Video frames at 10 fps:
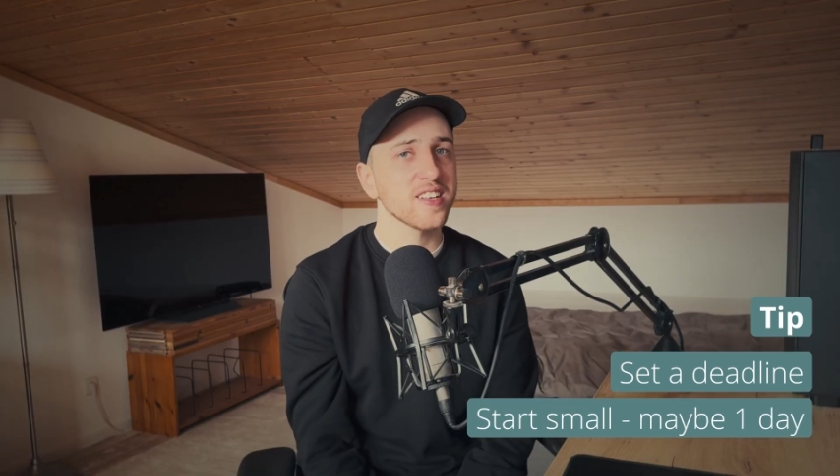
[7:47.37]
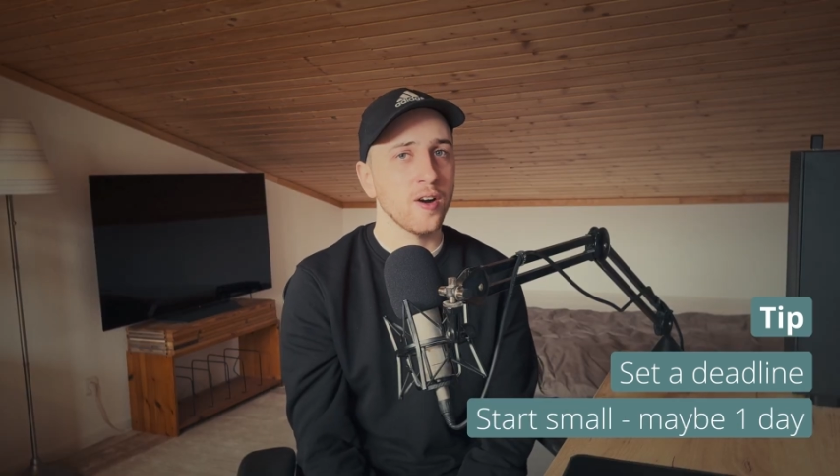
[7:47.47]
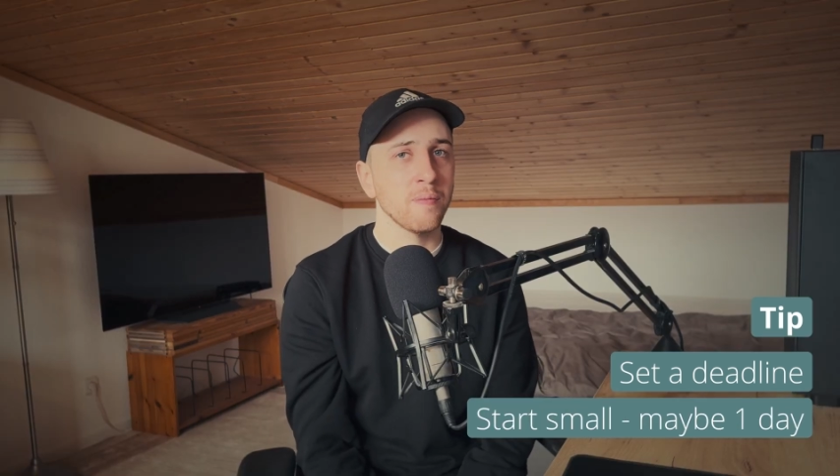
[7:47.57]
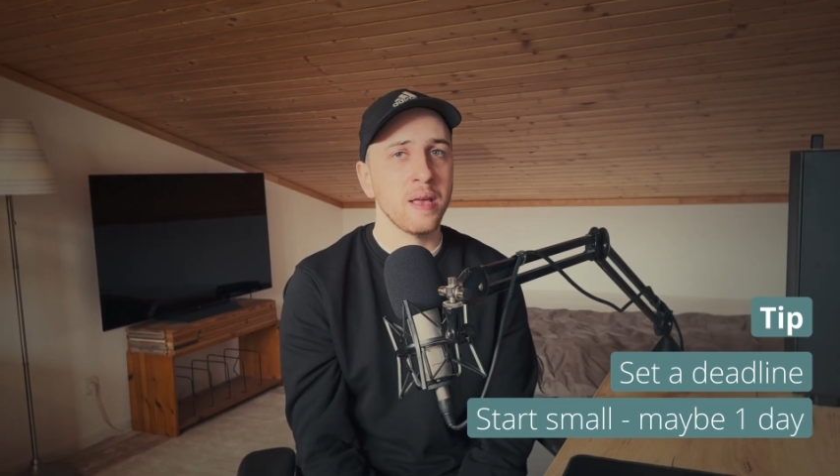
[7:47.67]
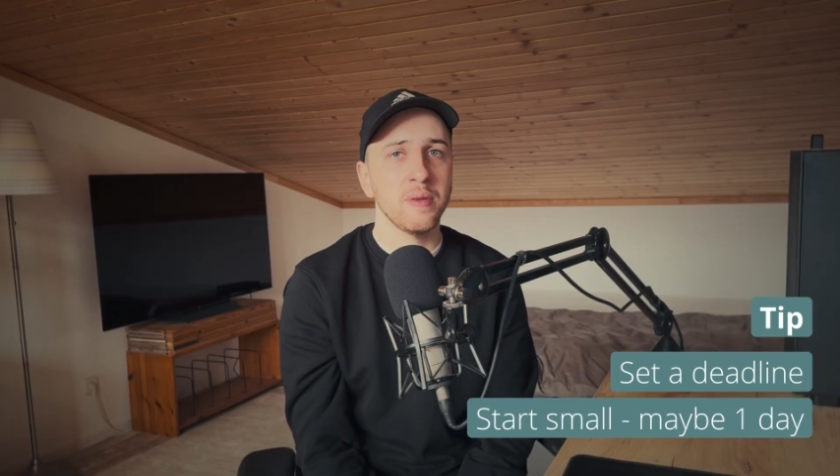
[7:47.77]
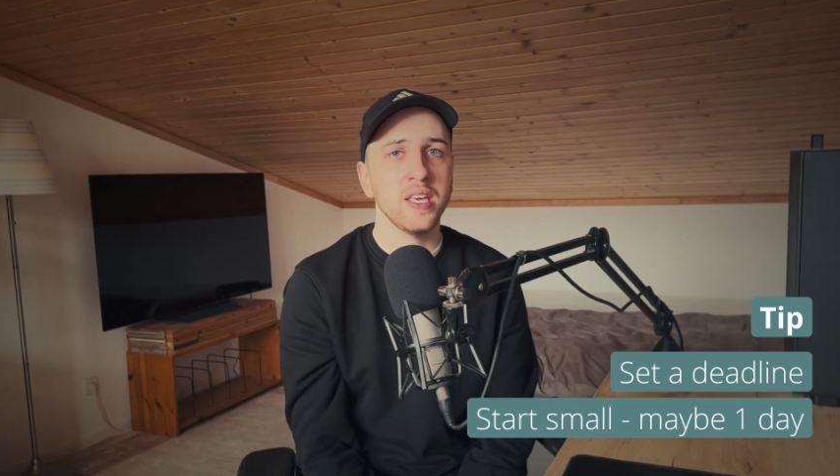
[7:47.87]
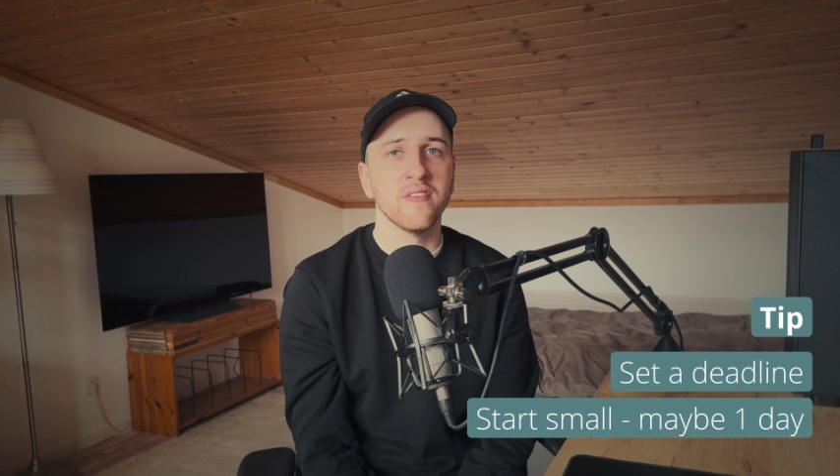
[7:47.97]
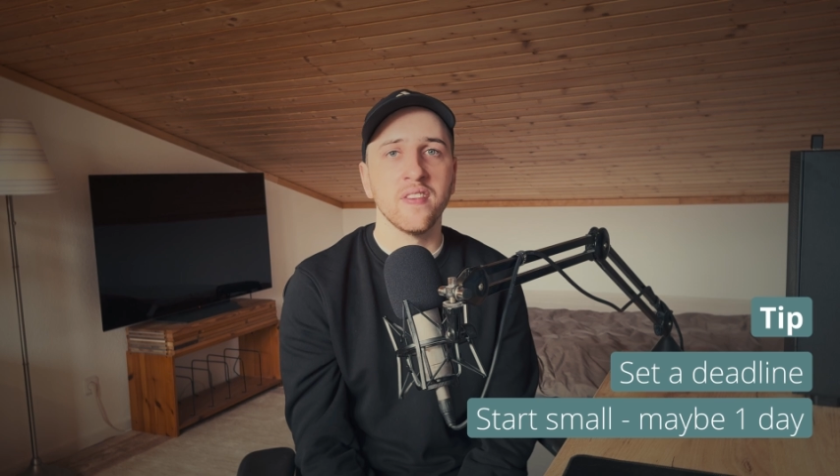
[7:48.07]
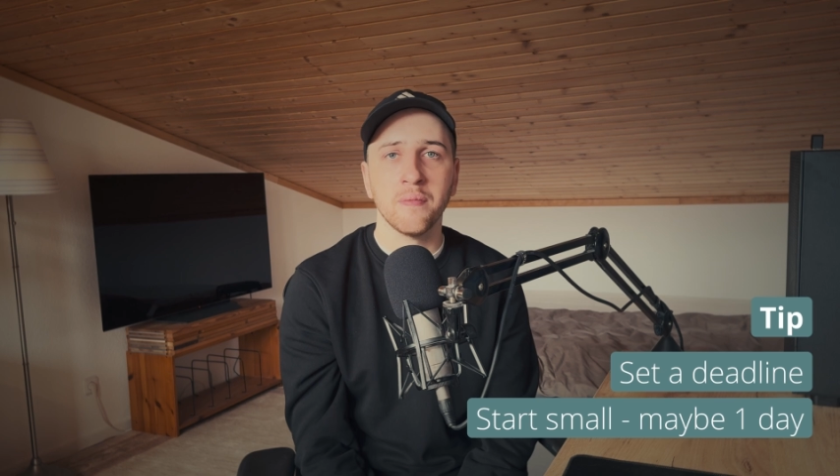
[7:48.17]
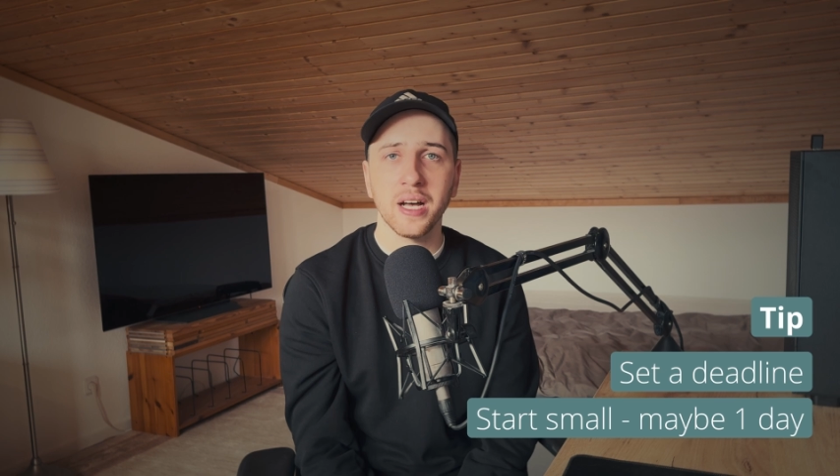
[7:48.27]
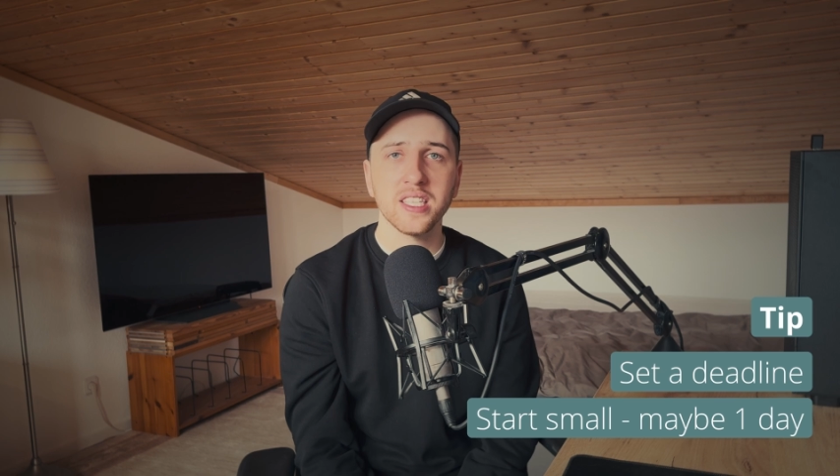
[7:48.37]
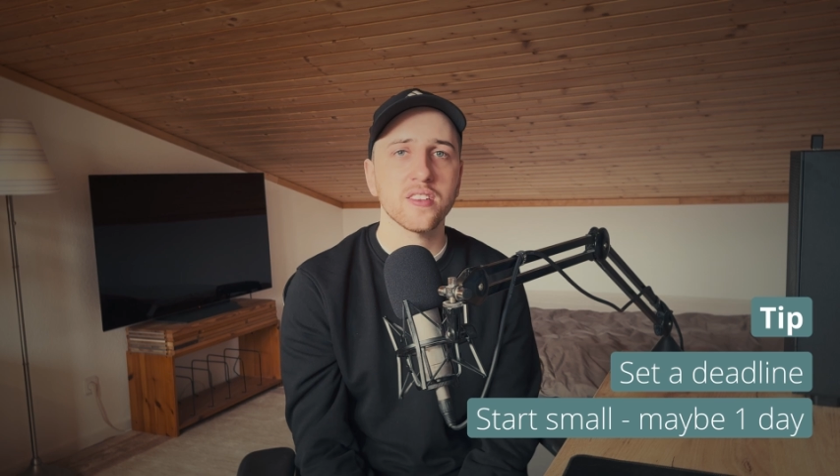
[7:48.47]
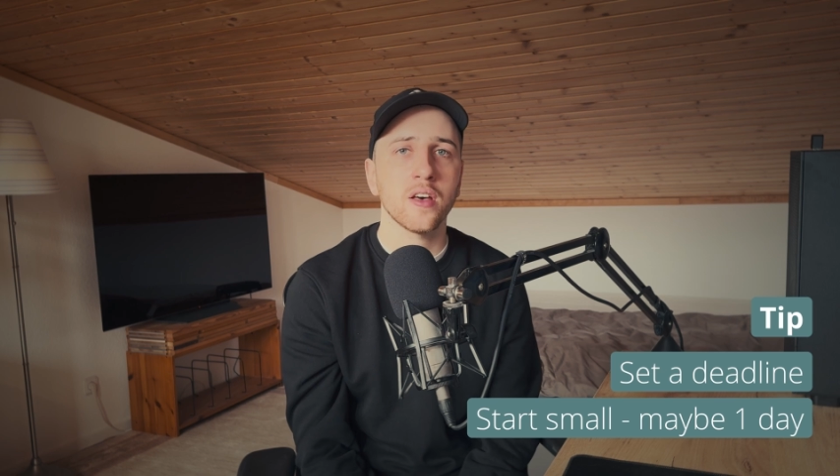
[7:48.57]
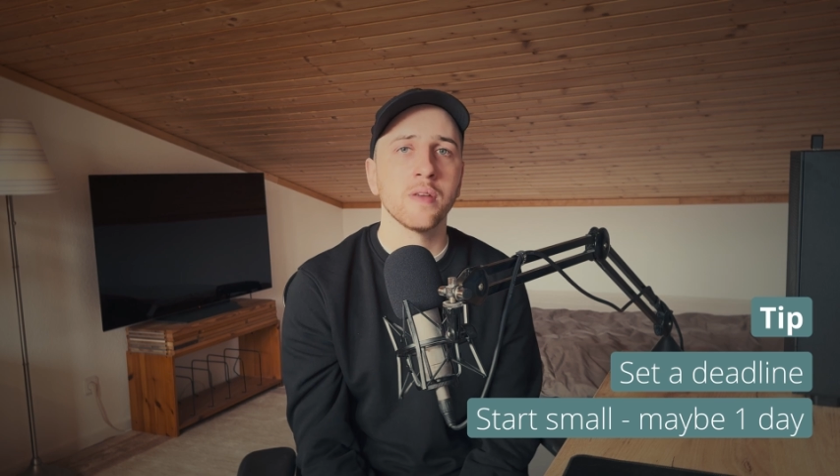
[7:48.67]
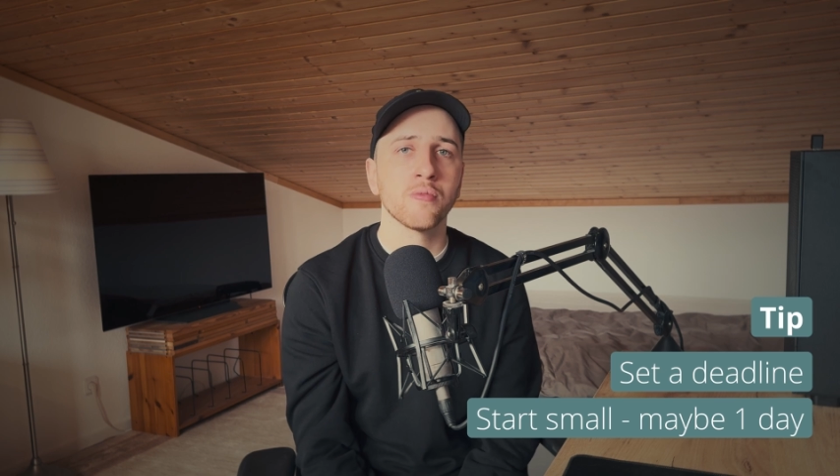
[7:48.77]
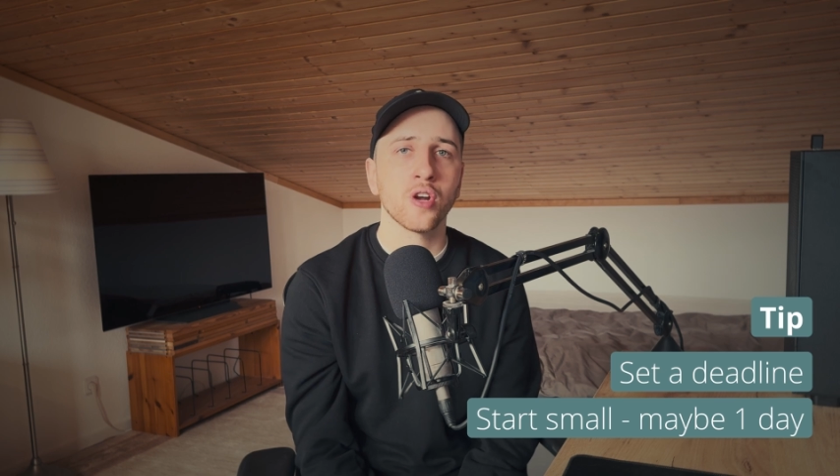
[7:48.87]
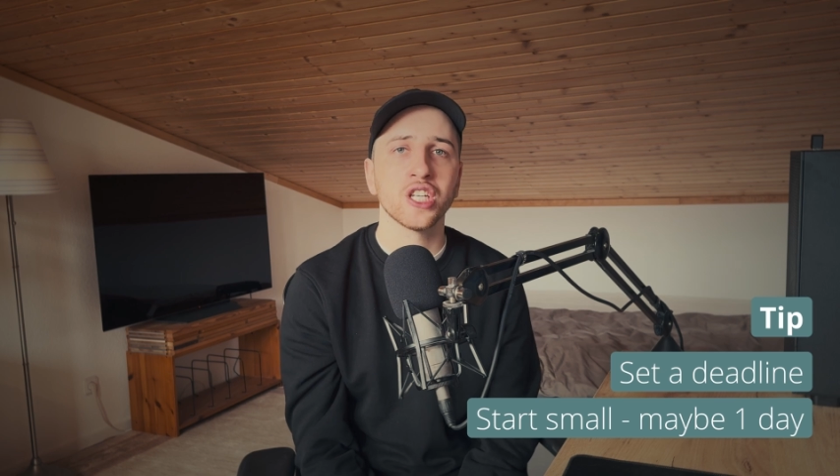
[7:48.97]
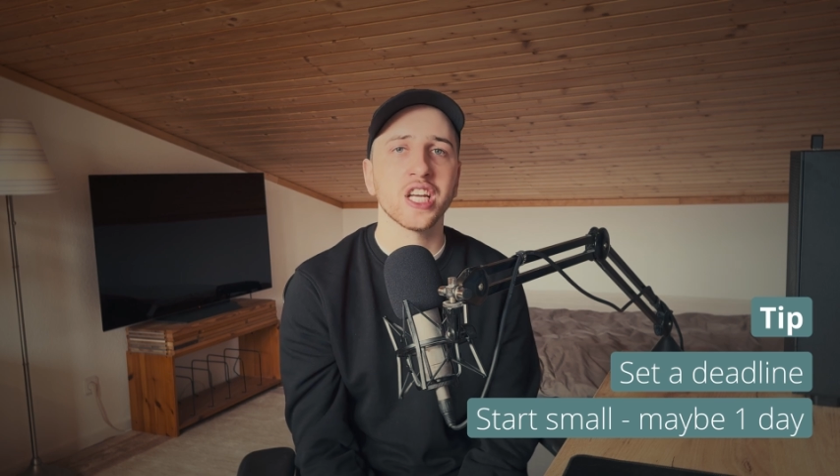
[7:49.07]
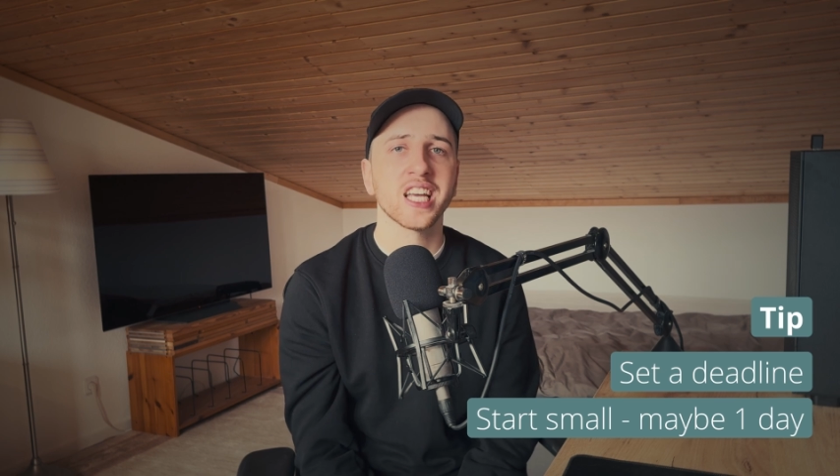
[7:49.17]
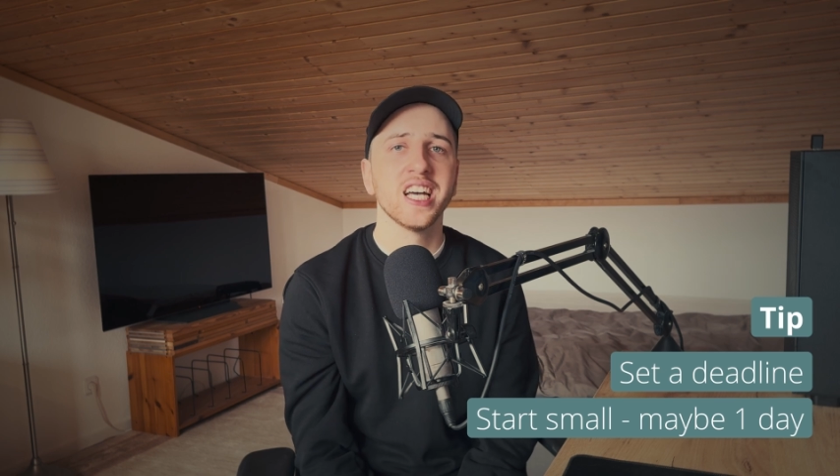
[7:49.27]
or maybe even months on a
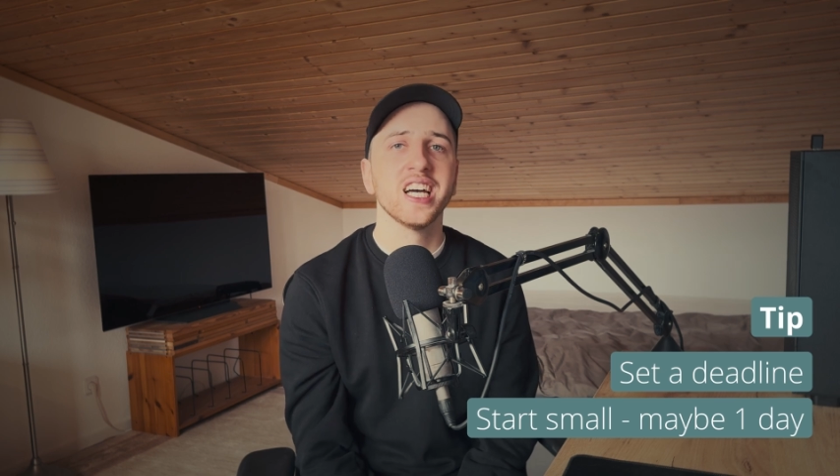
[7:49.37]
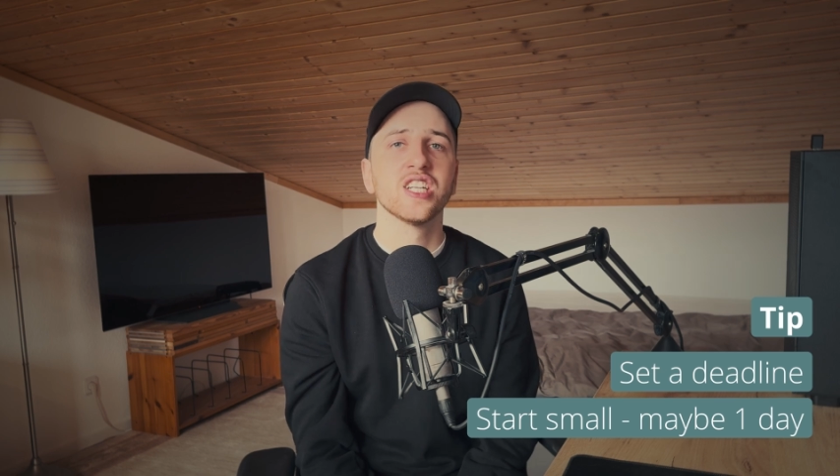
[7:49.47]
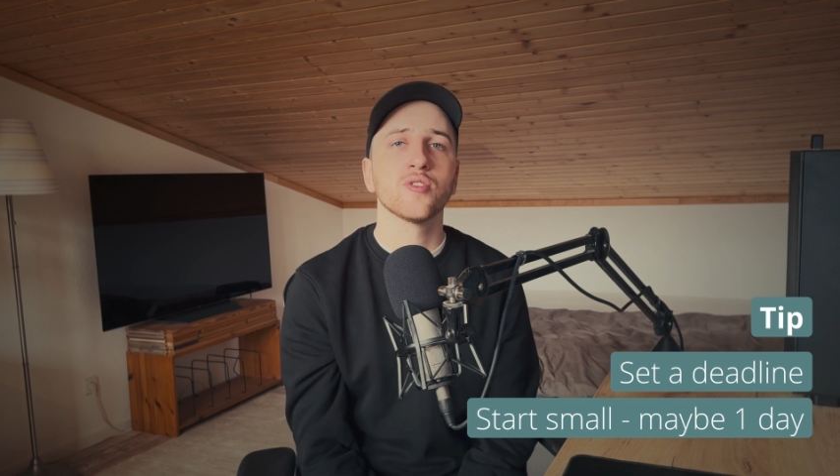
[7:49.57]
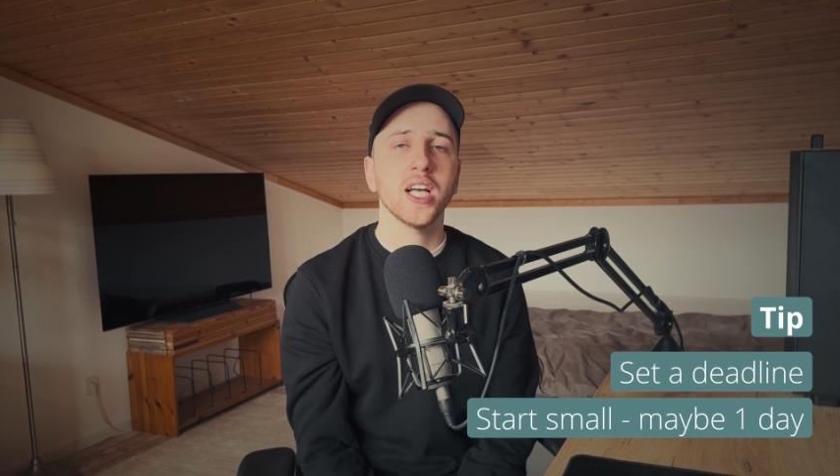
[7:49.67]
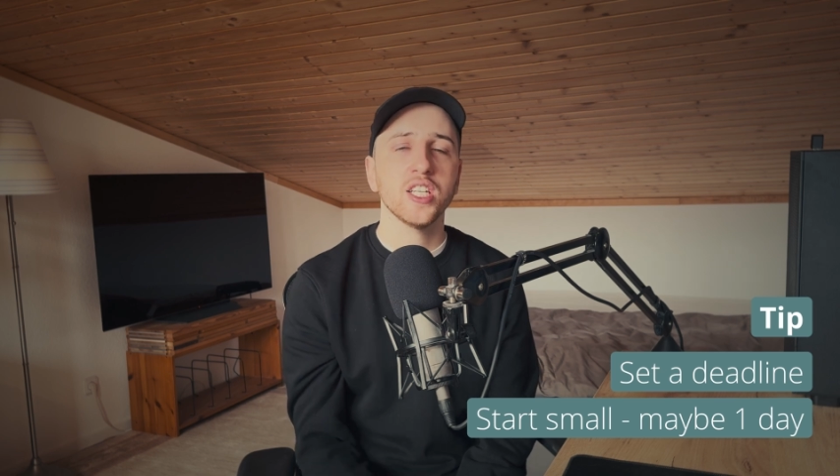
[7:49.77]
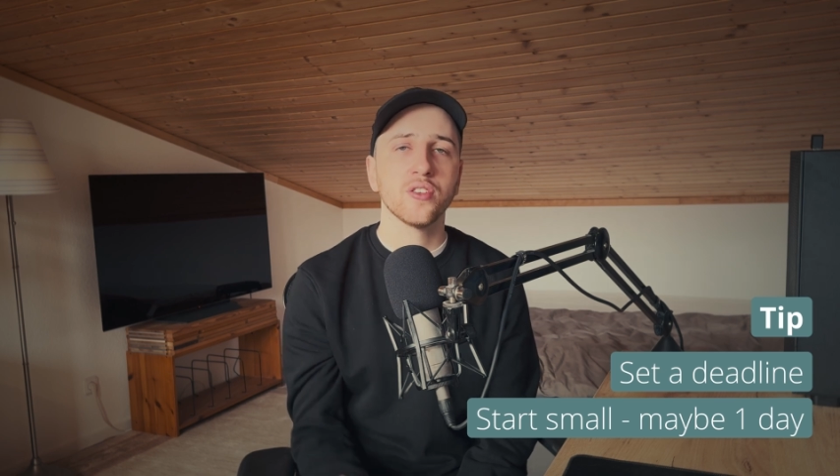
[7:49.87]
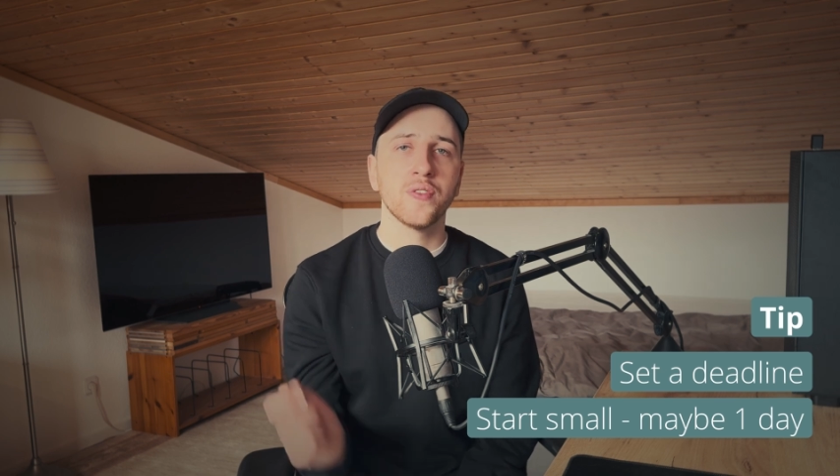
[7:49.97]
project, try to